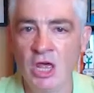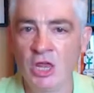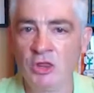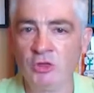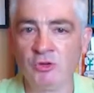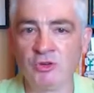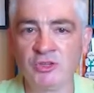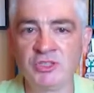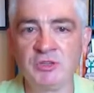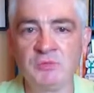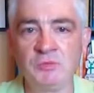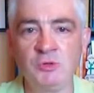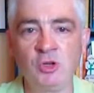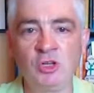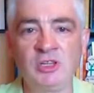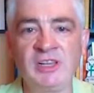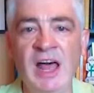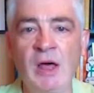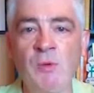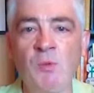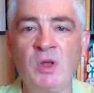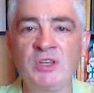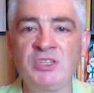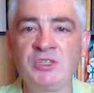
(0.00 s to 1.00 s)
There are some new
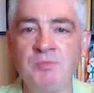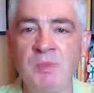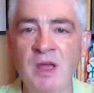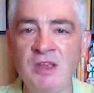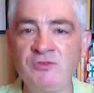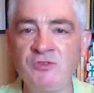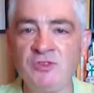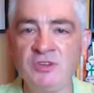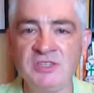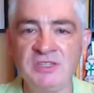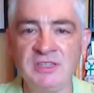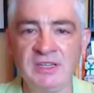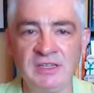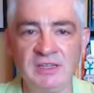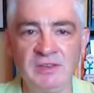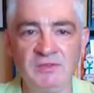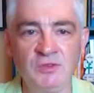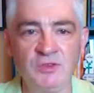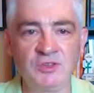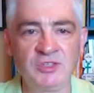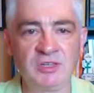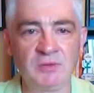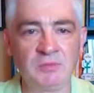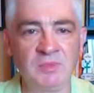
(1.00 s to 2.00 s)
CloudWatch metrics that give
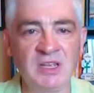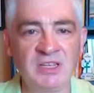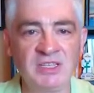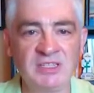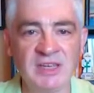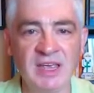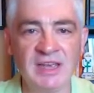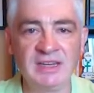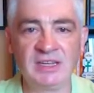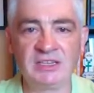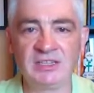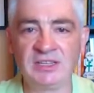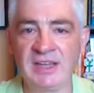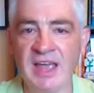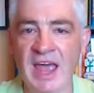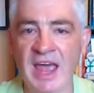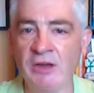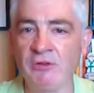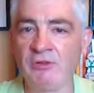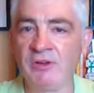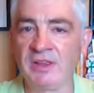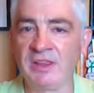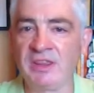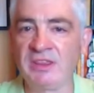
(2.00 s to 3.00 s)
you some insight into the
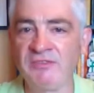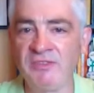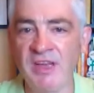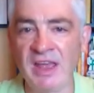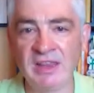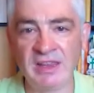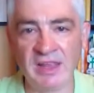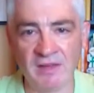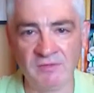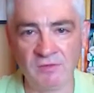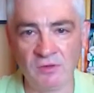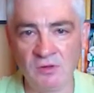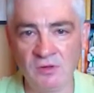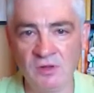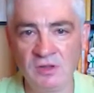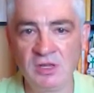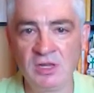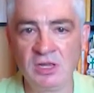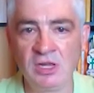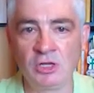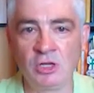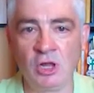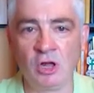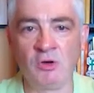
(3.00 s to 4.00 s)
aggregate threat level,
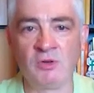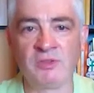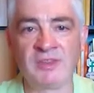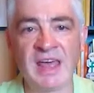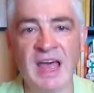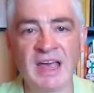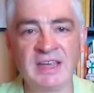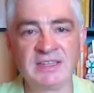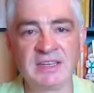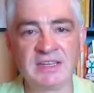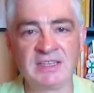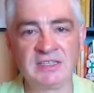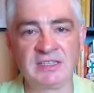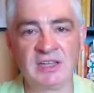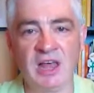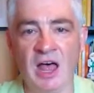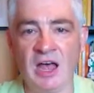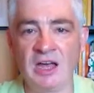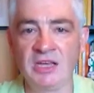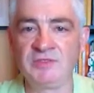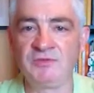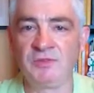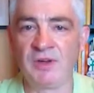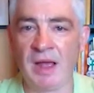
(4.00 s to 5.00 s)
along with access
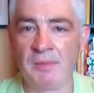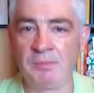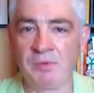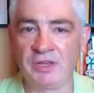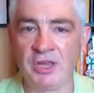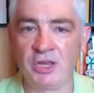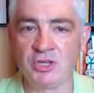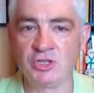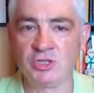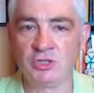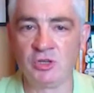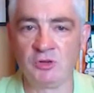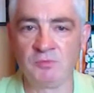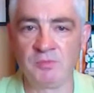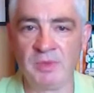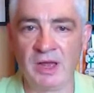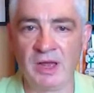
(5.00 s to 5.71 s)
logs for application load